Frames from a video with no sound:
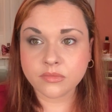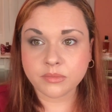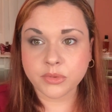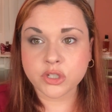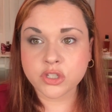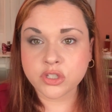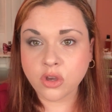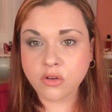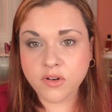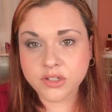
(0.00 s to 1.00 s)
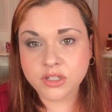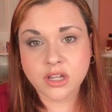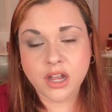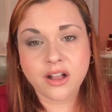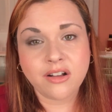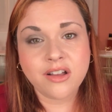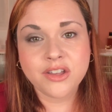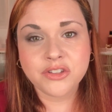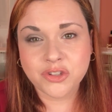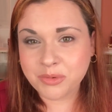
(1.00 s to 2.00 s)
But just so versatile,
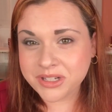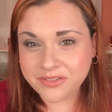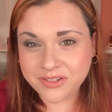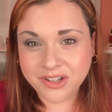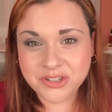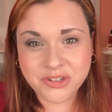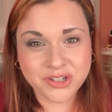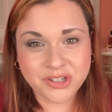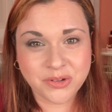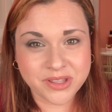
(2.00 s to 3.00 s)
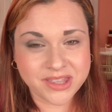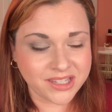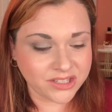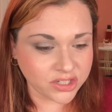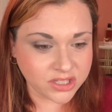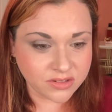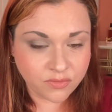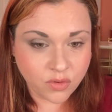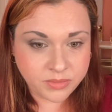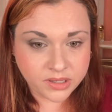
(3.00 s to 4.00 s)
so many different looks you can do with this. Just the
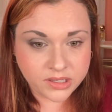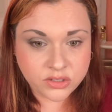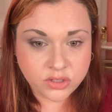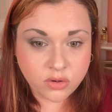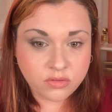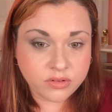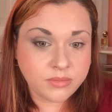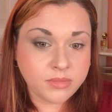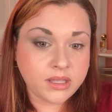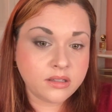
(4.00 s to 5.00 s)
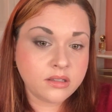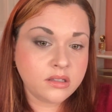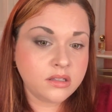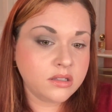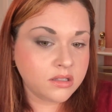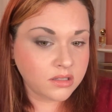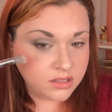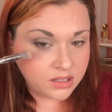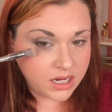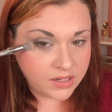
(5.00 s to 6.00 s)
formula is so creamy.
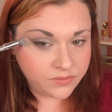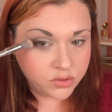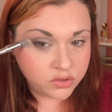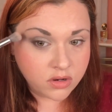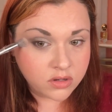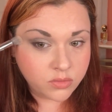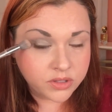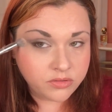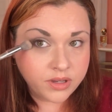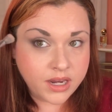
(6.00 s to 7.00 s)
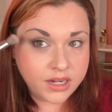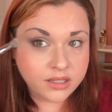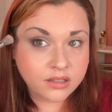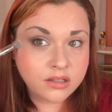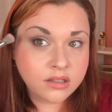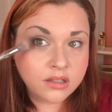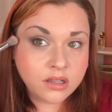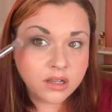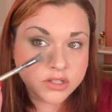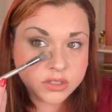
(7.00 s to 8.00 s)
And if you struggle with creating
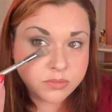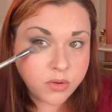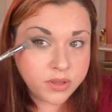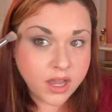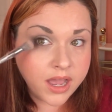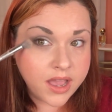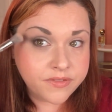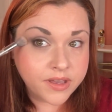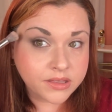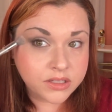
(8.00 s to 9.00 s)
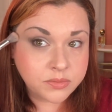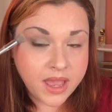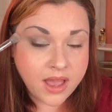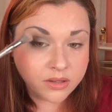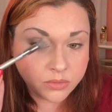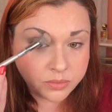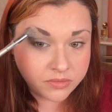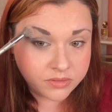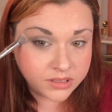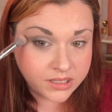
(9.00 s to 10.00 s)
a smoky eye, I feel like this palette would be
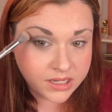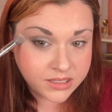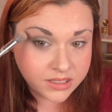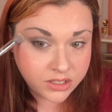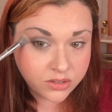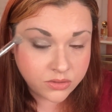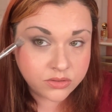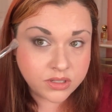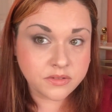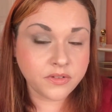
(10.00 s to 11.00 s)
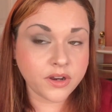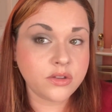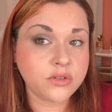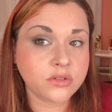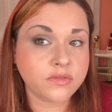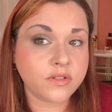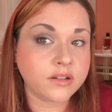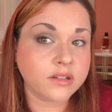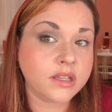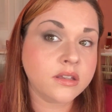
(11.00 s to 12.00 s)
really easy to use. It's very
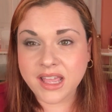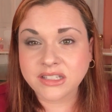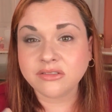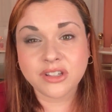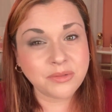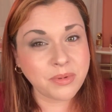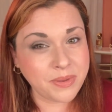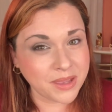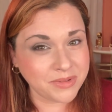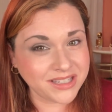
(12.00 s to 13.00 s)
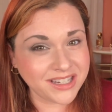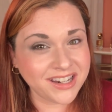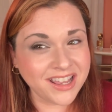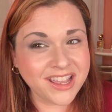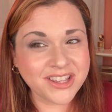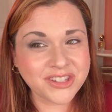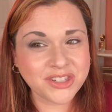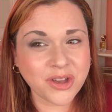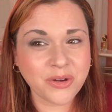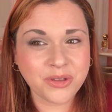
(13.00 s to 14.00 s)
user-friendly. It's a little bit pigmented,
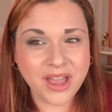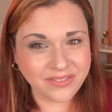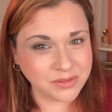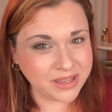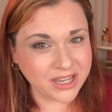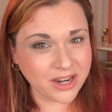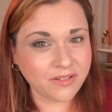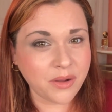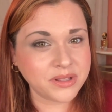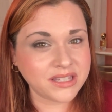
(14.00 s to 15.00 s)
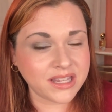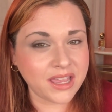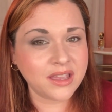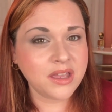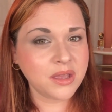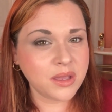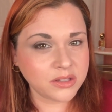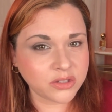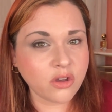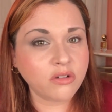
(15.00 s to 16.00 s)
so you have to be careful. I would say
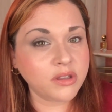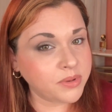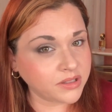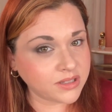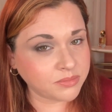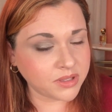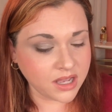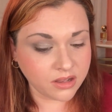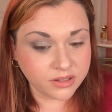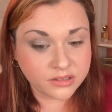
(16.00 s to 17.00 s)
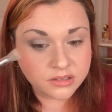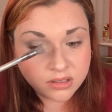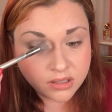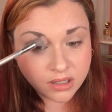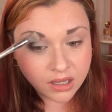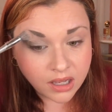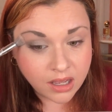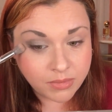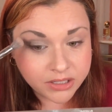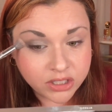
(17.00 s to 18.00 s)
slowly build up the color.
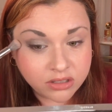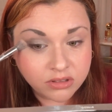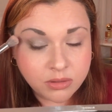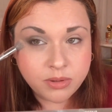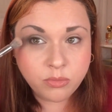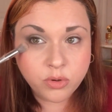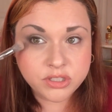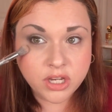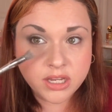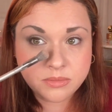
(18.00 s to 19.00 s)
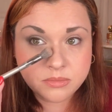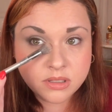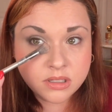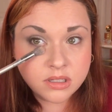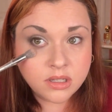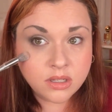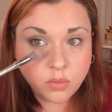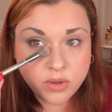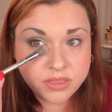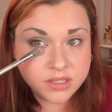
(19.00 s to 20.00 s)
I took a little bit more time
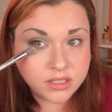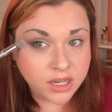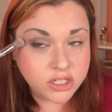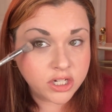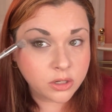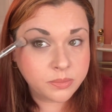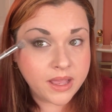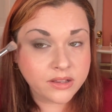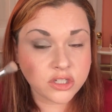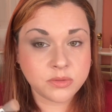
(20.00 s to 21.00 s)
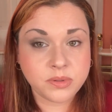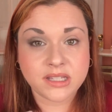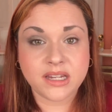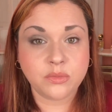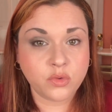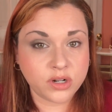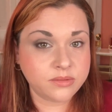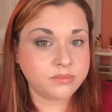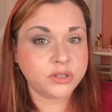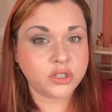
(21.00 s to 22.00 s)
with this eyeshadow palette just because I didn't want
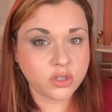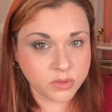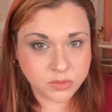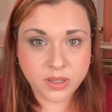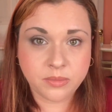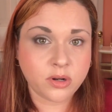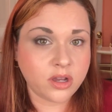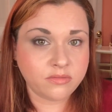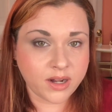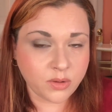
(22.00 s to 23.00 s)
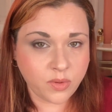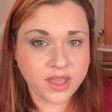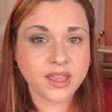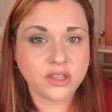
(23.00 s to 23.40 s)
to put too much pigment on right away.